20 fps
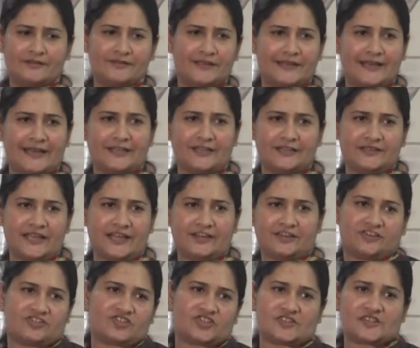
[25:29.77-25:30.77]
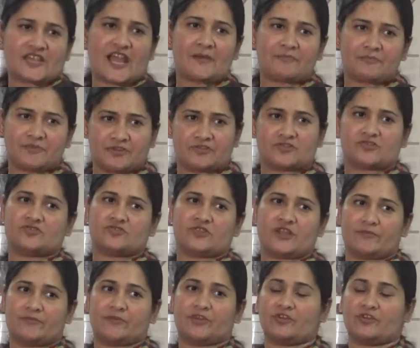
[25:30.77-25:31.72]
the nectar just happens to them.